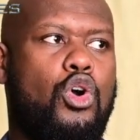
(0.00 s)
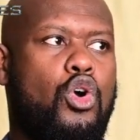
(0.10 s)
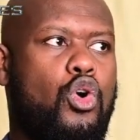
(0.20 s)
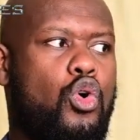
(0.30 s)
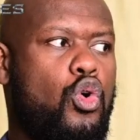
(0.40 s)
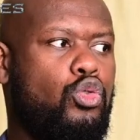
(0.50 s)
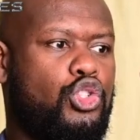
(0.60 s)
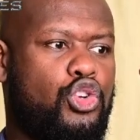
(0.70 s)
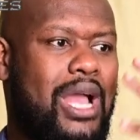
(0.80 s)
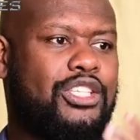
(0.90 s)
who
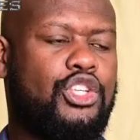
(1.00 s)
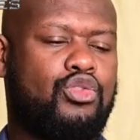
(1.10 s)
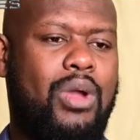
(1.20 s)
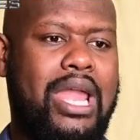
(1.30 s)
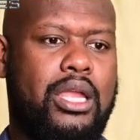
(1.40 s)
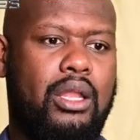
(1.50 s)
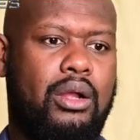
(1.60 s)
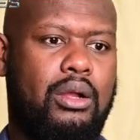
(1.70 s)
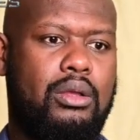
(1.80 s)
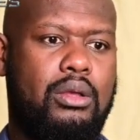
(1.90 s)
dresses
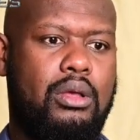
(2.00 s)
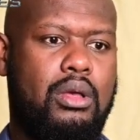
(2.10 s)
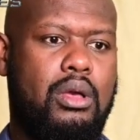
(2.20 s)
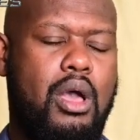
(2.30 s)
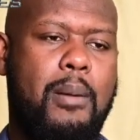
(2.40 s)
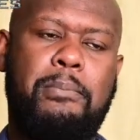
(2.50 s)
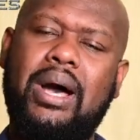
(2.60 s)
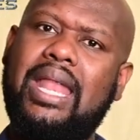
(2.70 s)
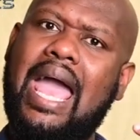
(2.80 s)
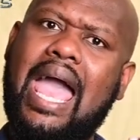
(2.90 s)
regular
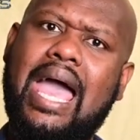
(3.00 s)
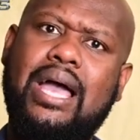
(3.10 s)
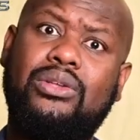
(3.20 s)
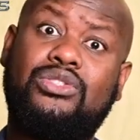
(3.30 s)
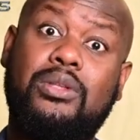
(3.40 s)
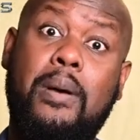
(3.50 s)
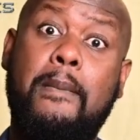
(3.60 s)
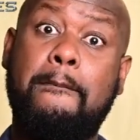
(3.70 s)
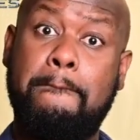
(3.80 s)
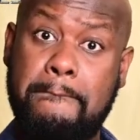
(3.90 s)
but has
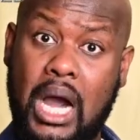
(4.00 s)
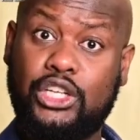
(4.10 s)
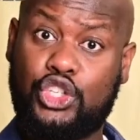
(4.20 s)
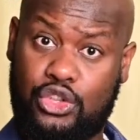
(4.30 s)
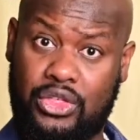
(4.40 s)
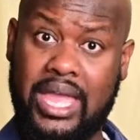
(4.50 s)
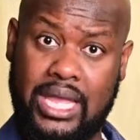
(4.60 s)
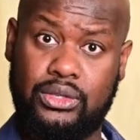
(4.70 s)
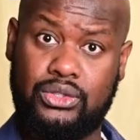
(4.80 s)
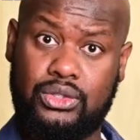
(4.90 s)
much
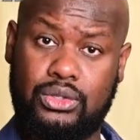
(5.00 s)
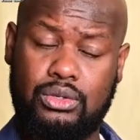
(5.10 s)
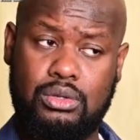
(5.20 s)
things.